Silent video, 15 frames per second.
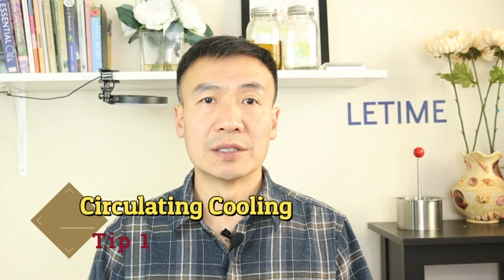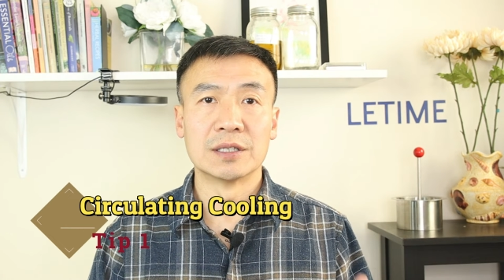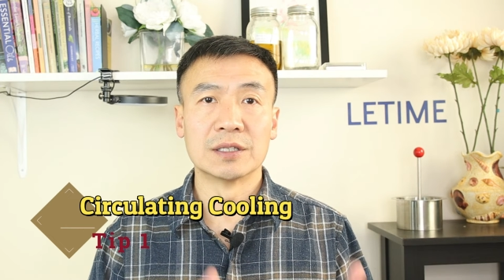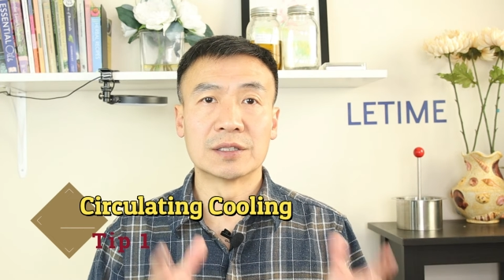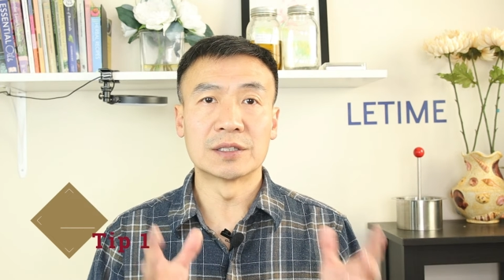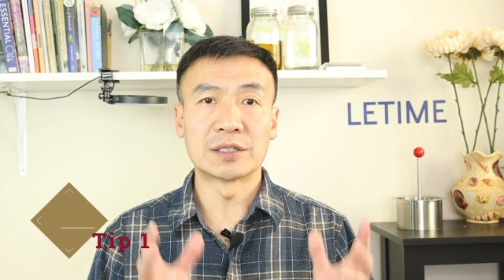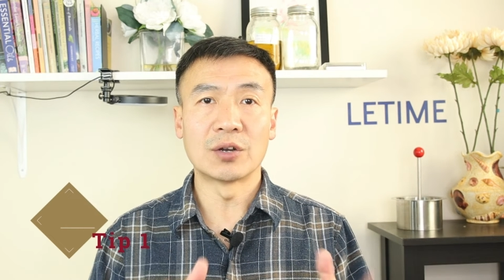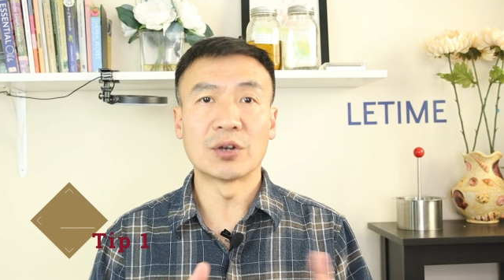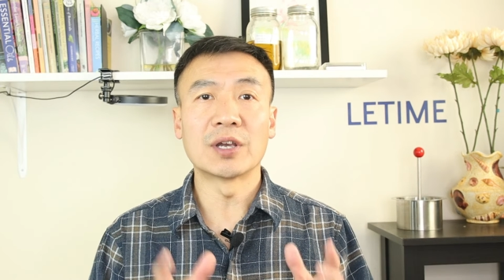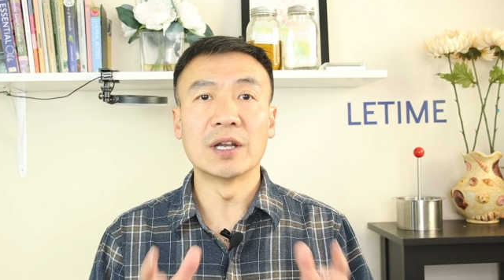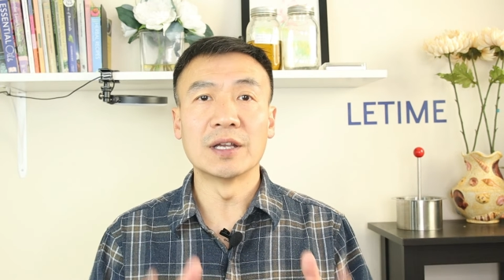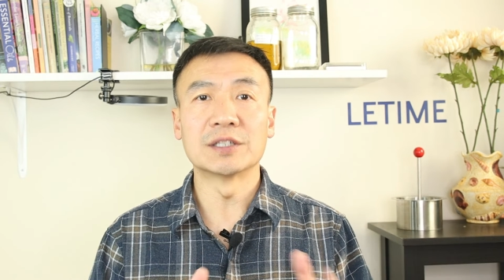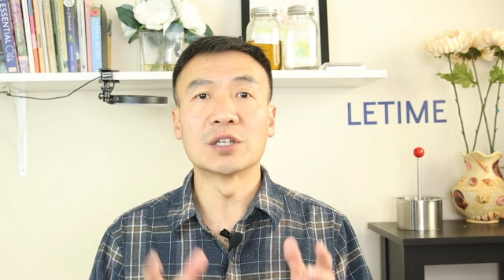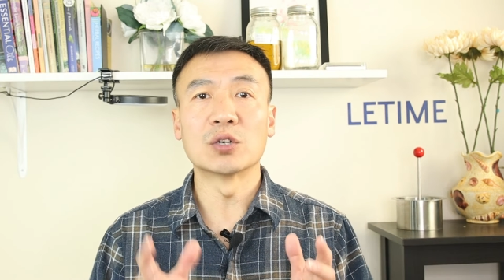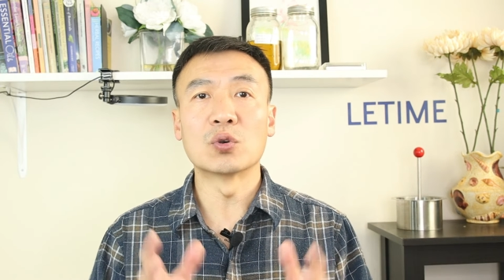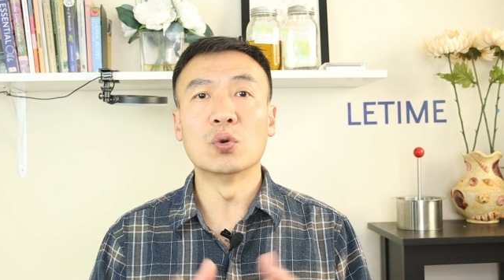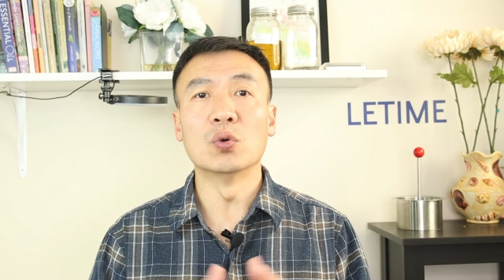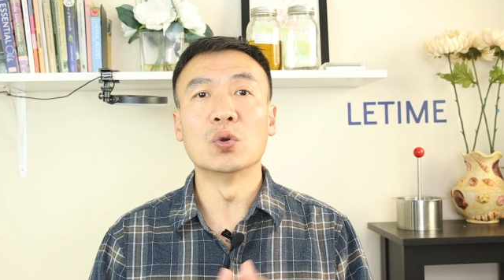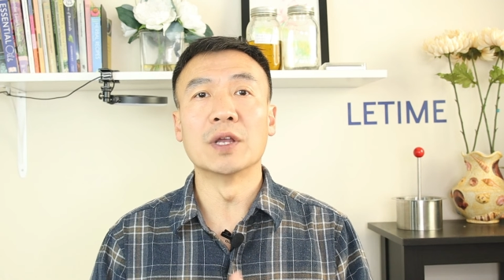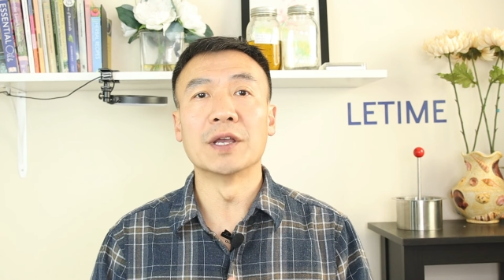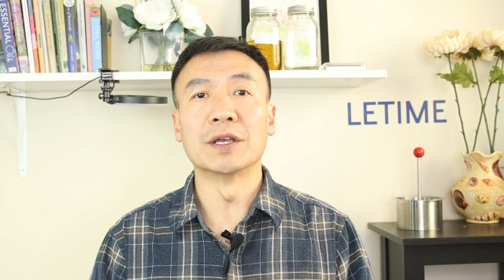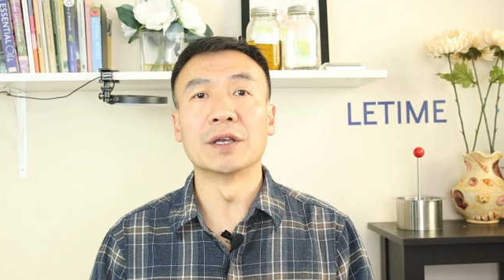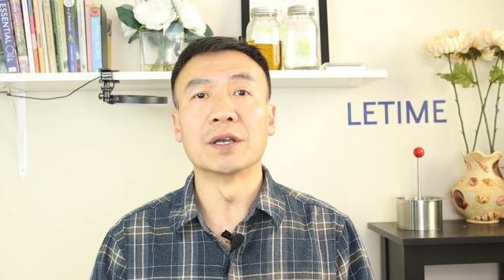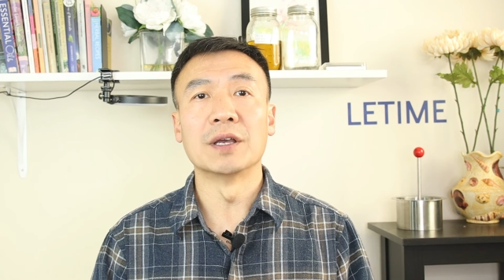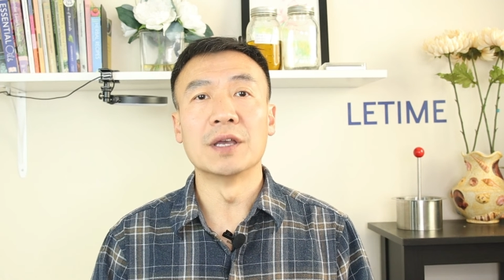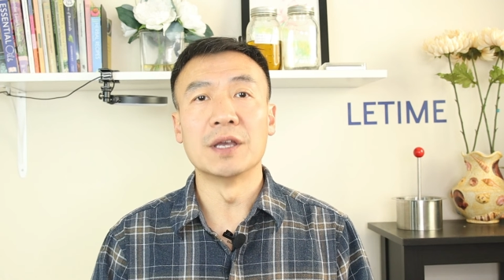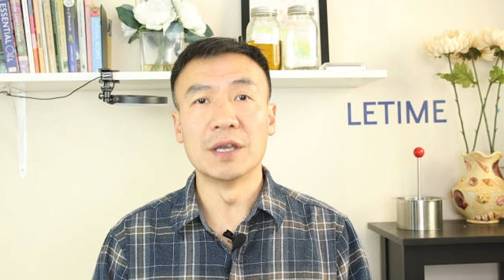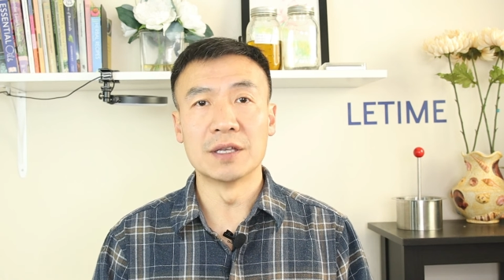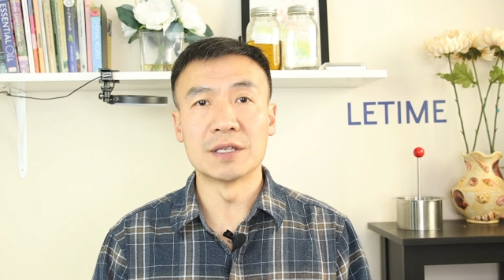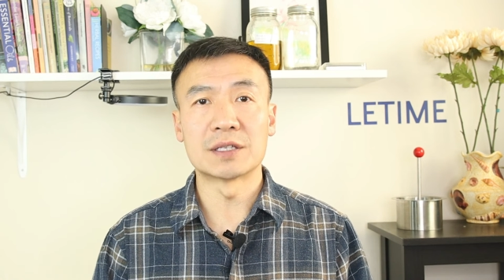the circulation cooling
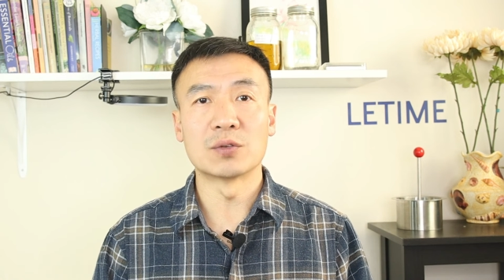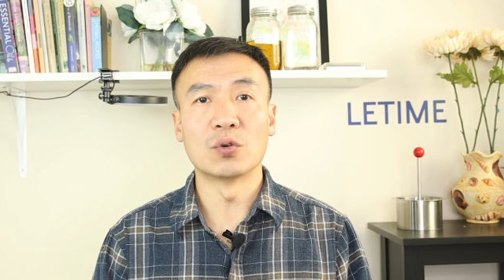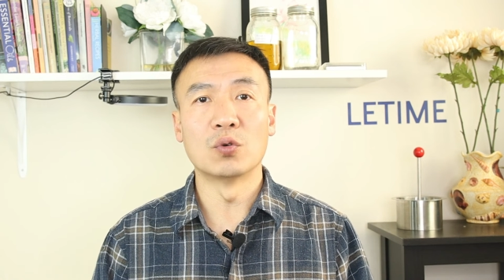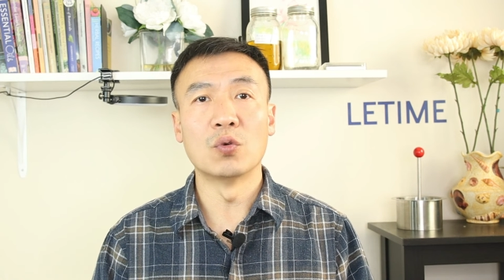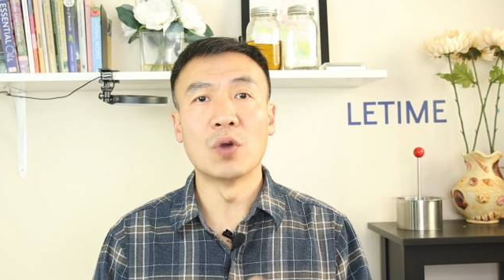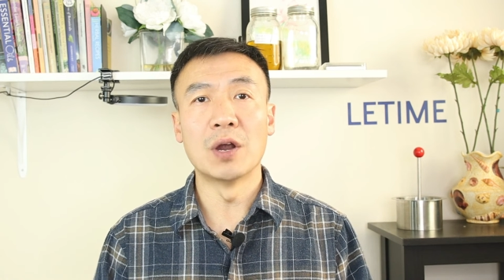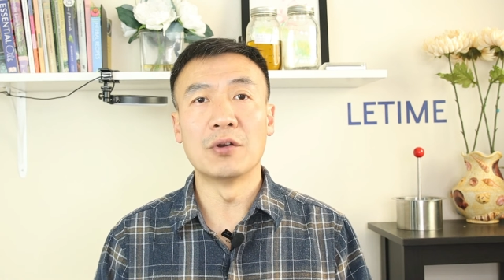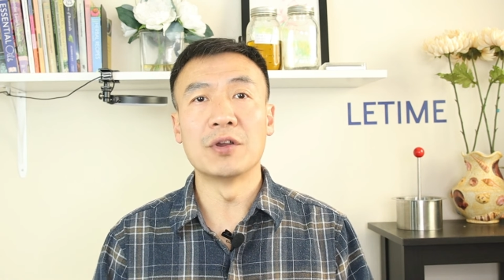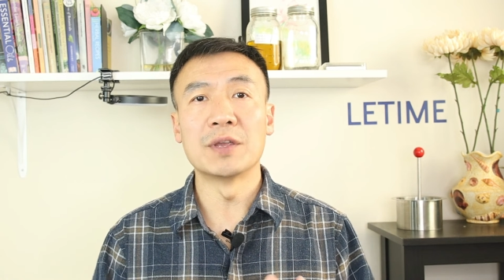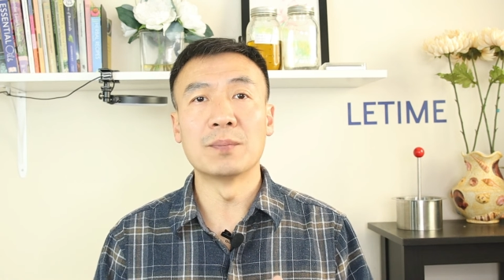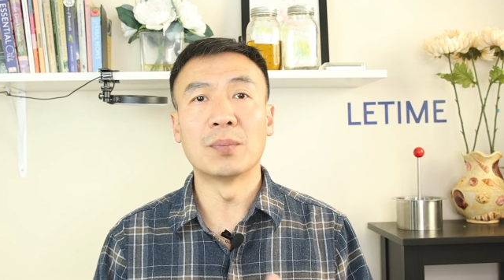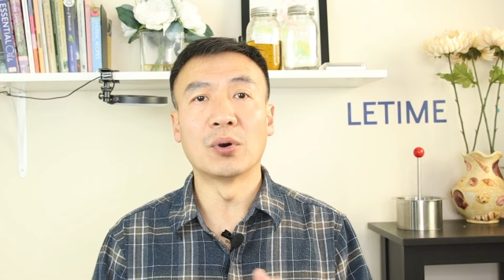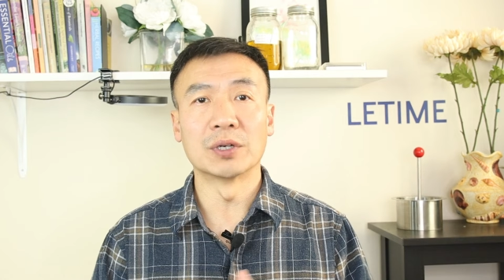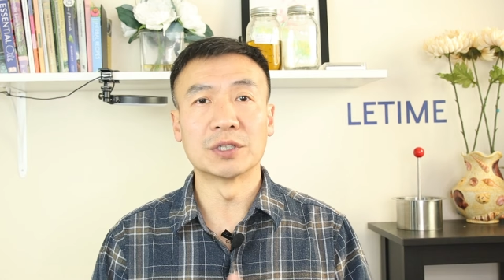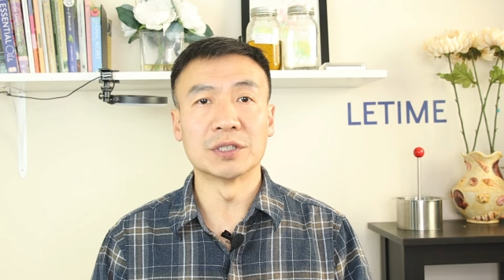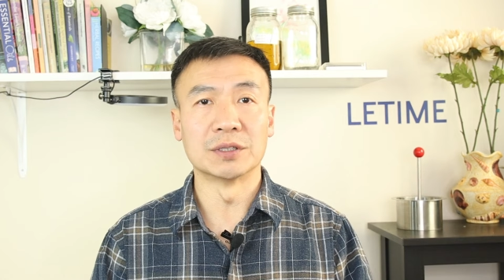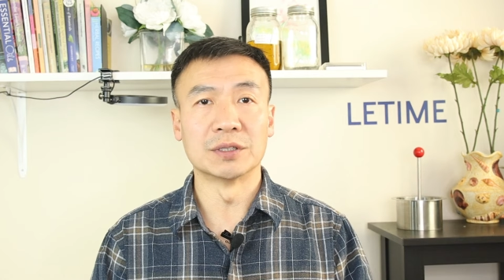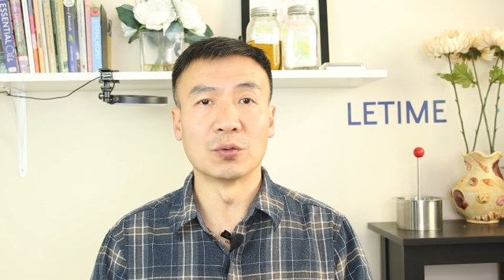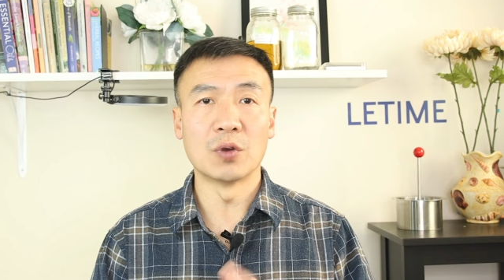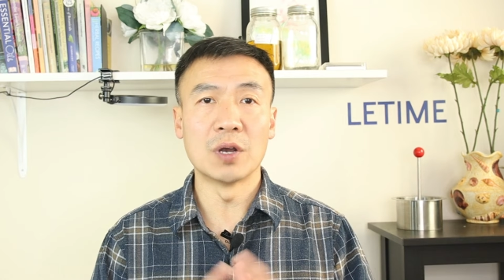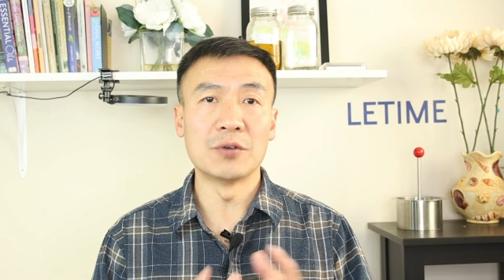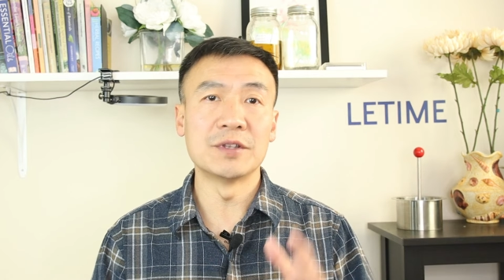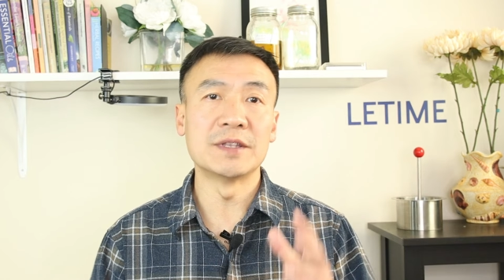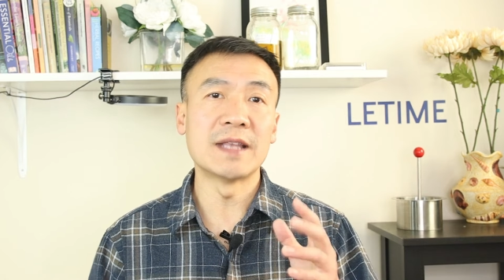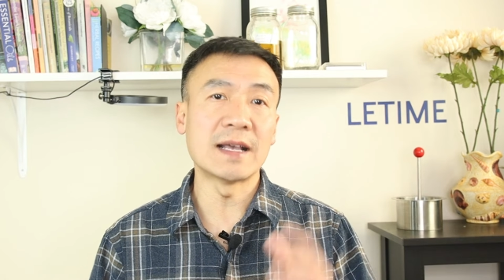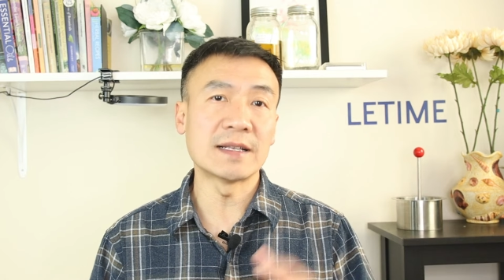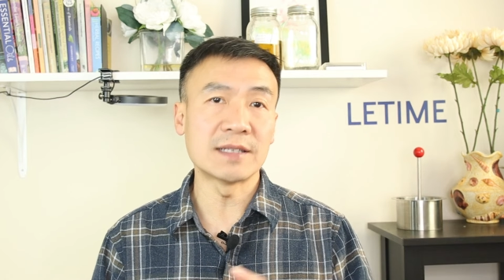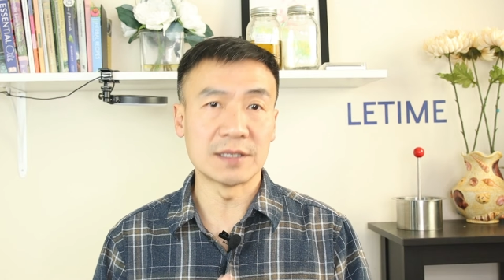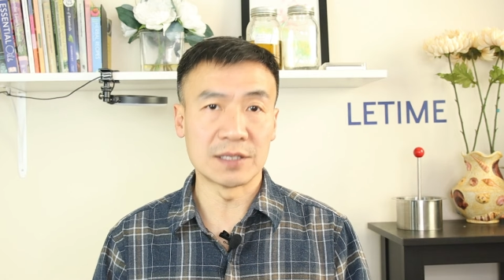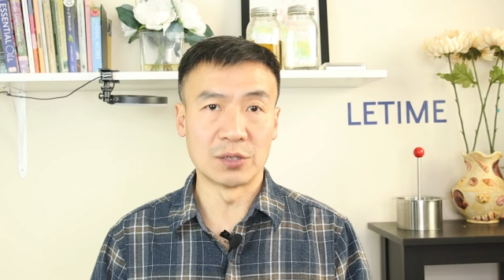is very important, very
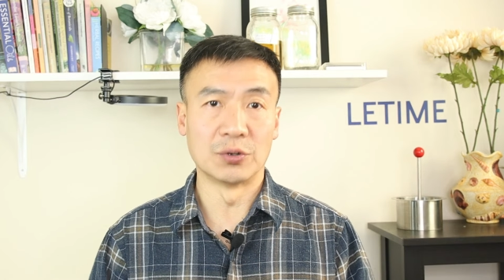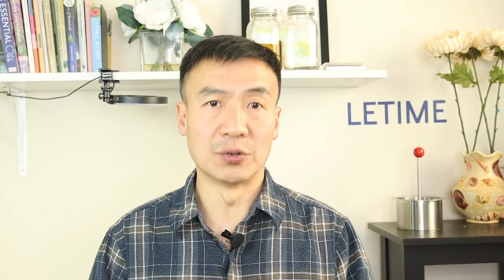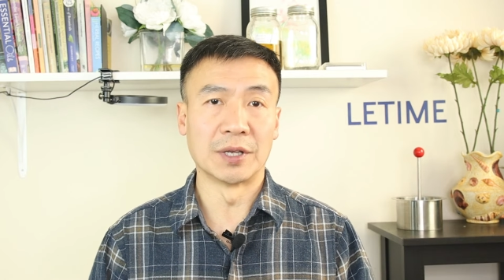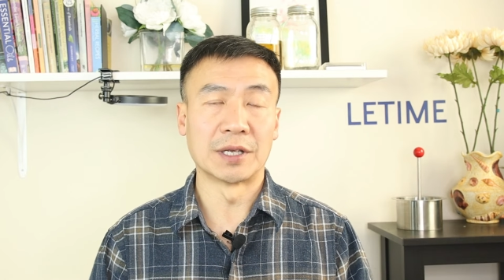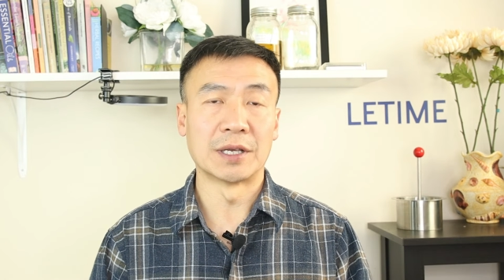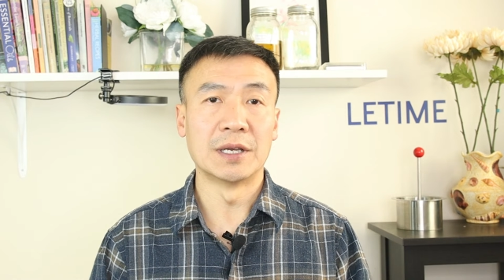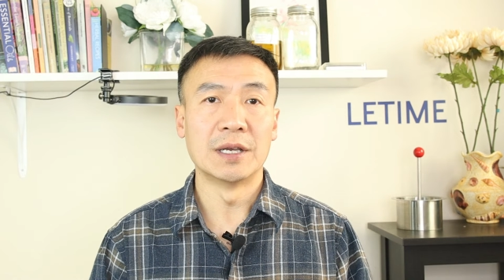necessary.